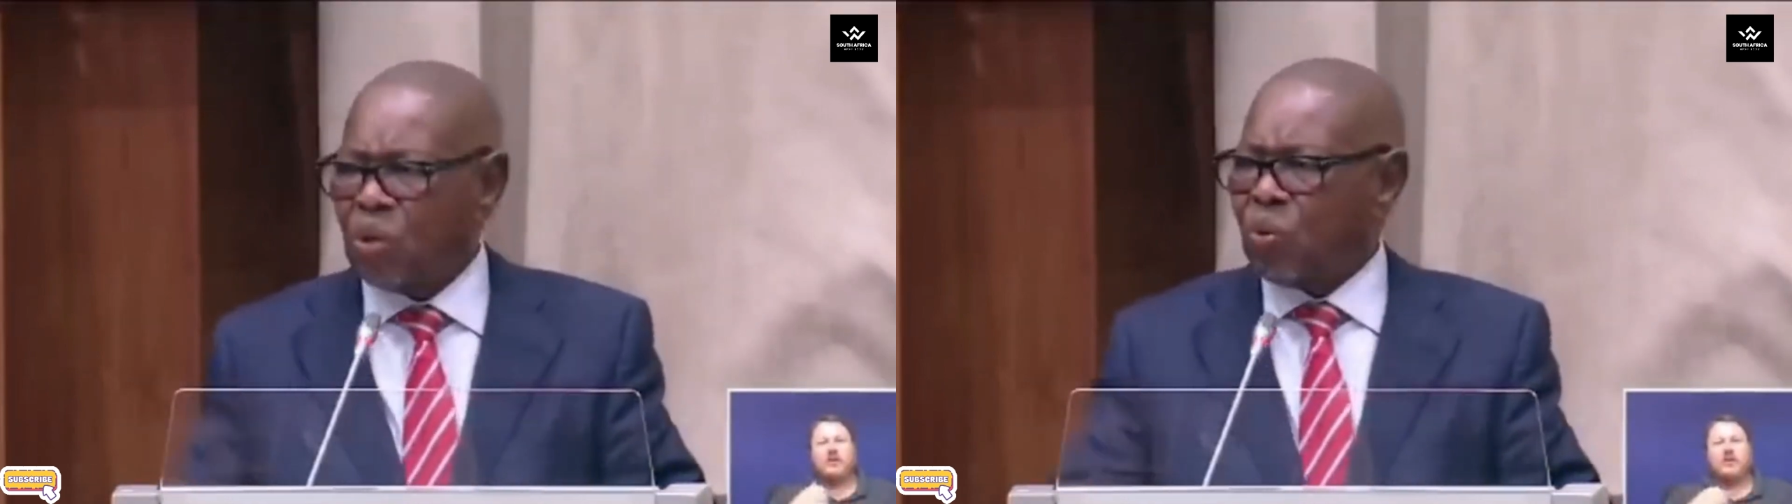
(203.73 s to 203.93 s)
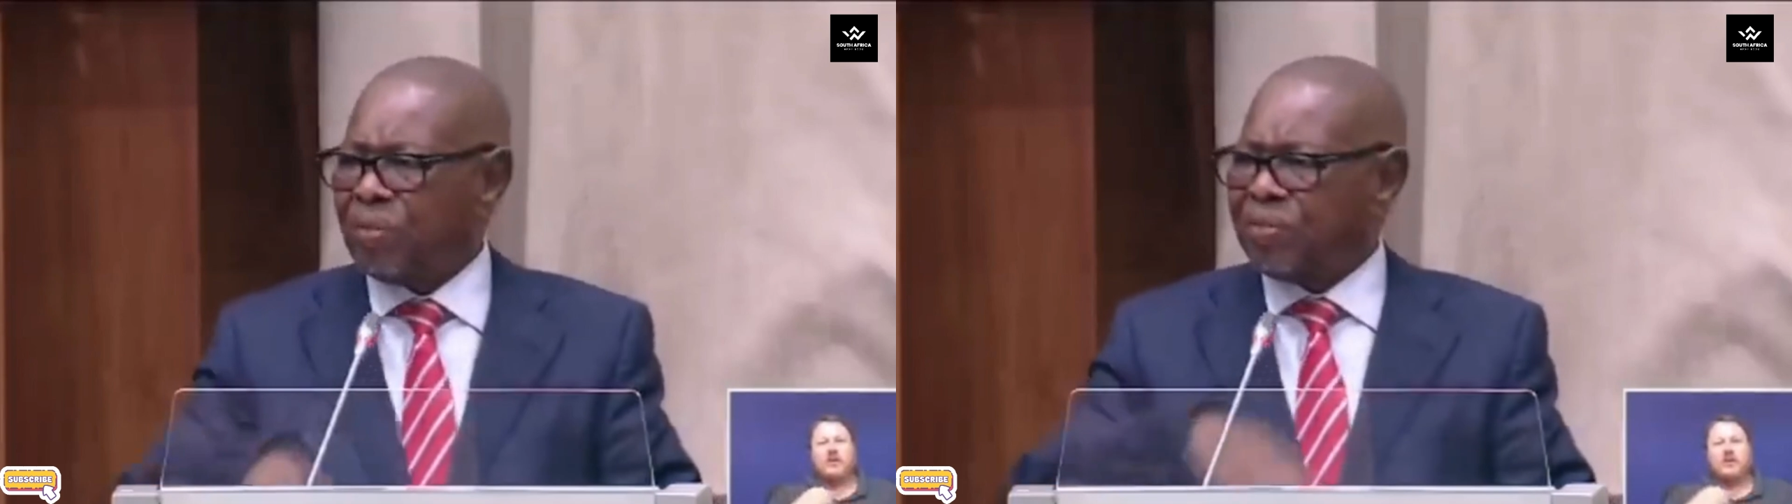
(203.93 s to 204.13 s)

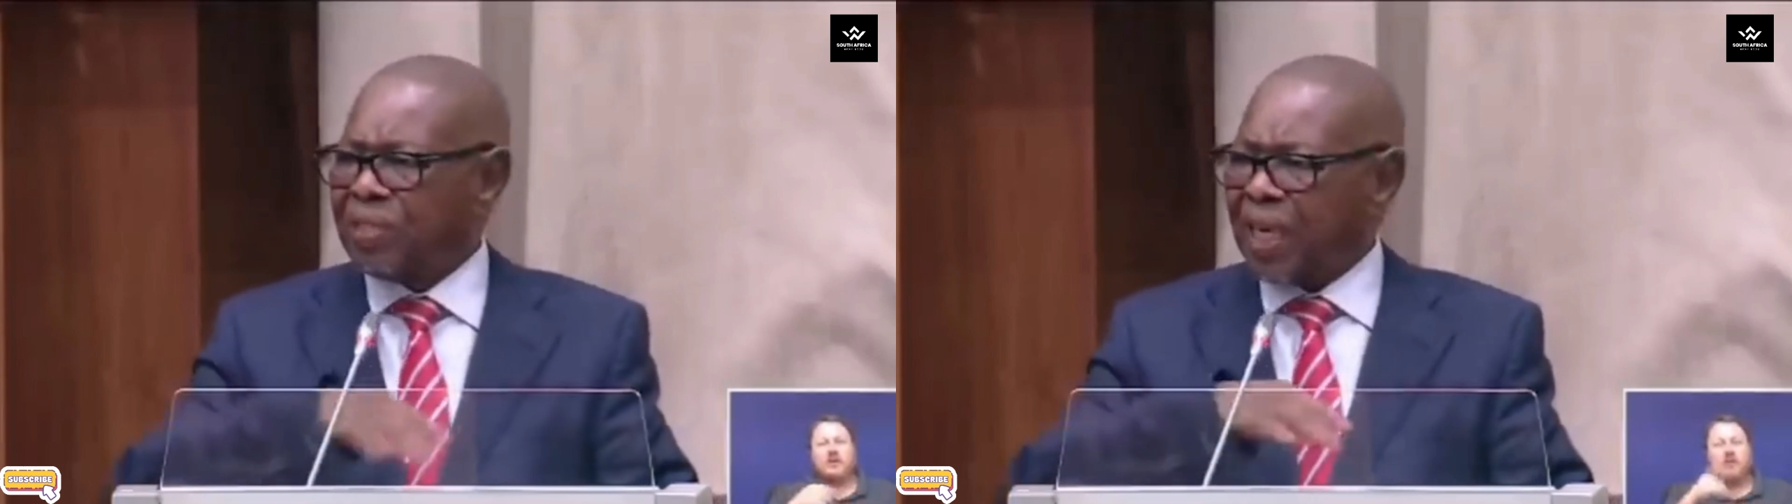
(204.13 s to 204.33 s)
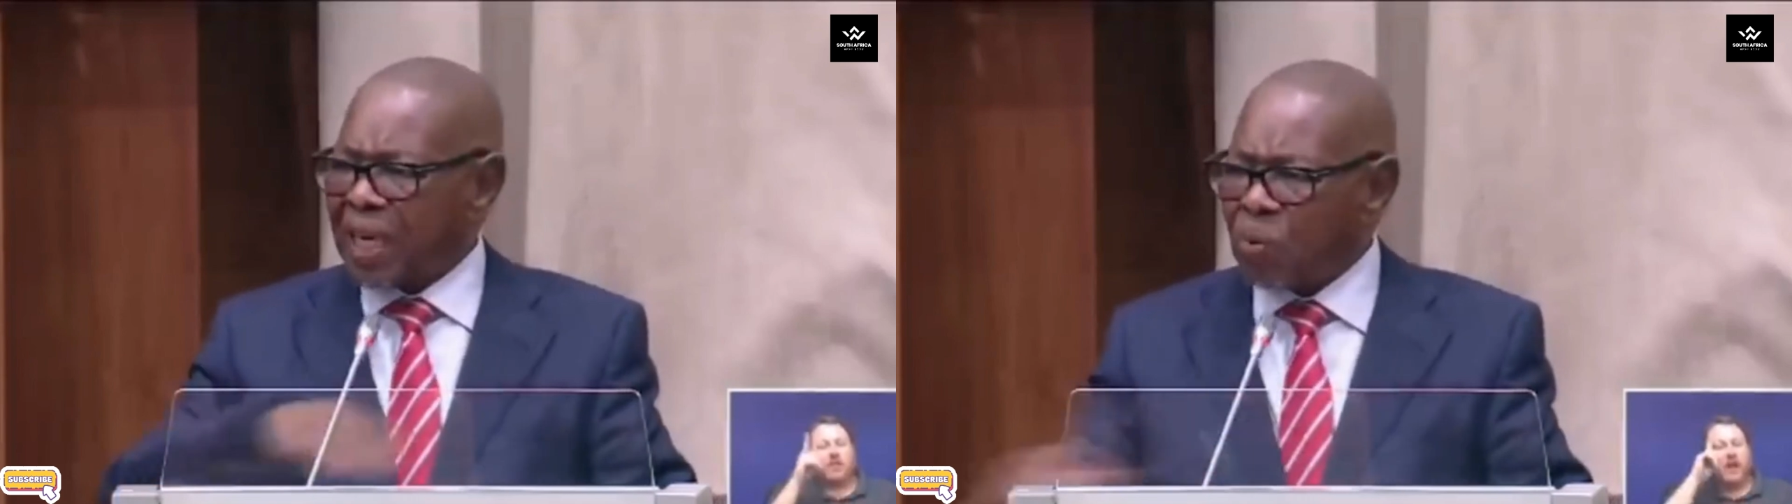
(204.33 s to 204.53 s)
We've
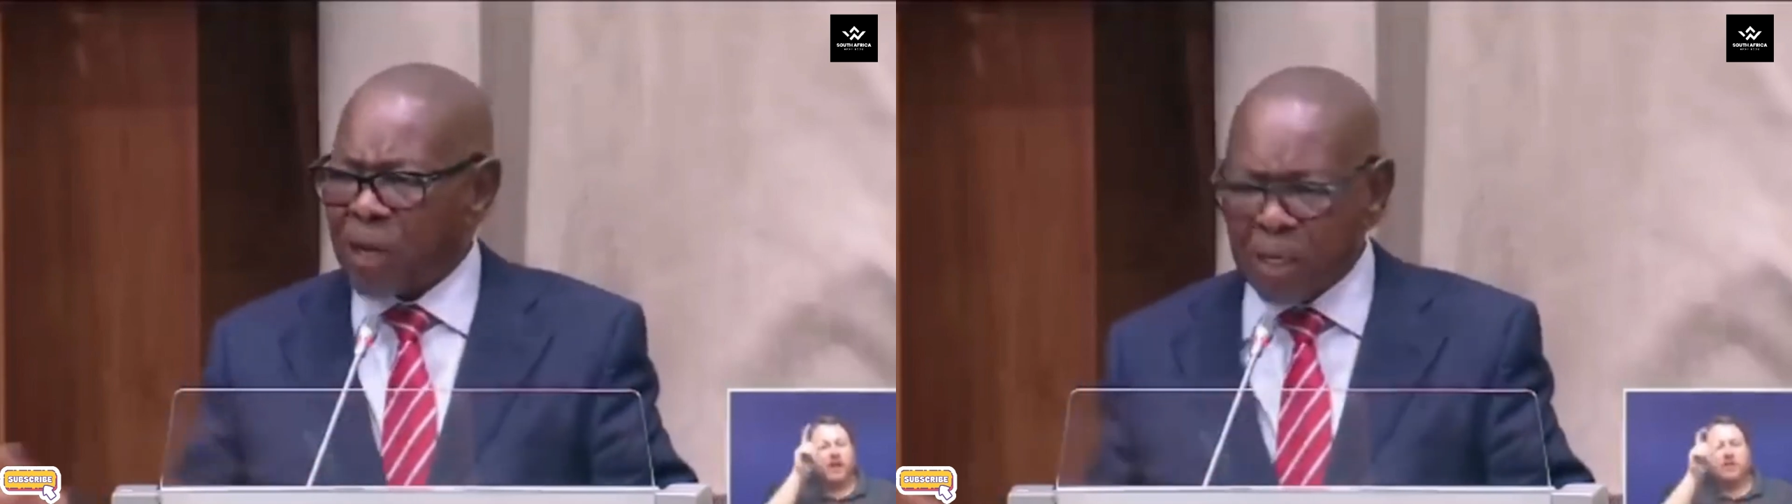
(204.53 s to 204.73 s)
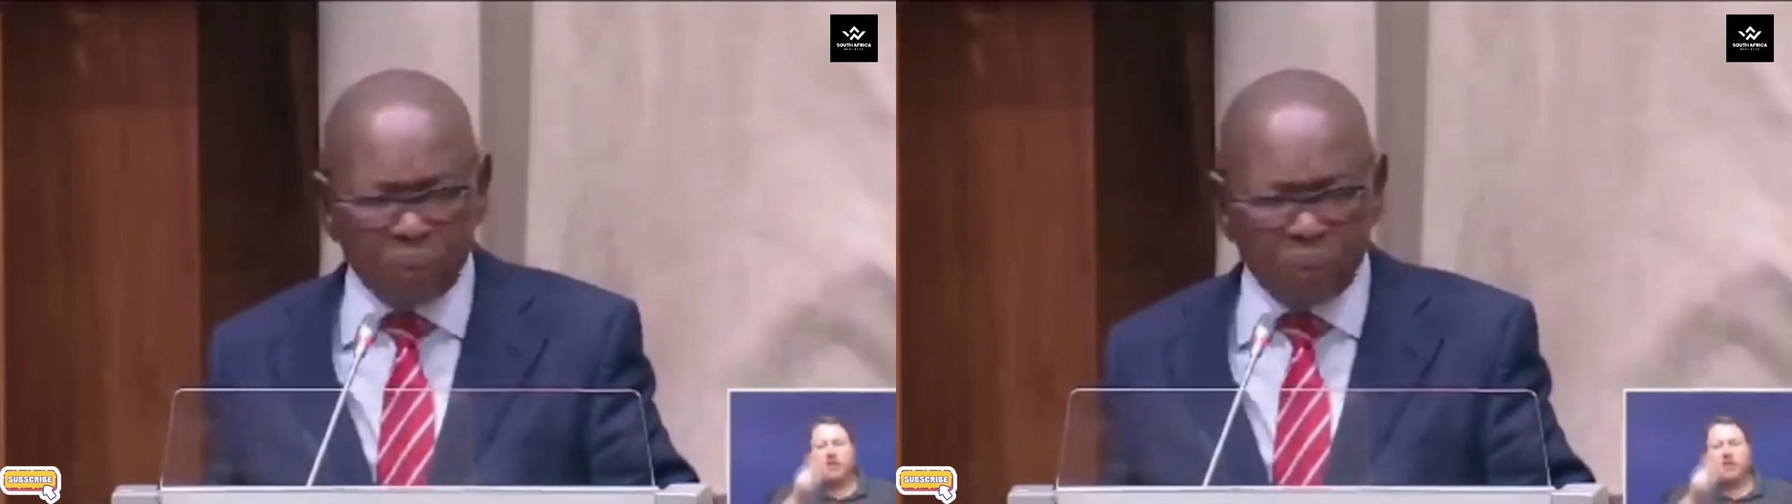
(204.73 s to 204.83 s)
done away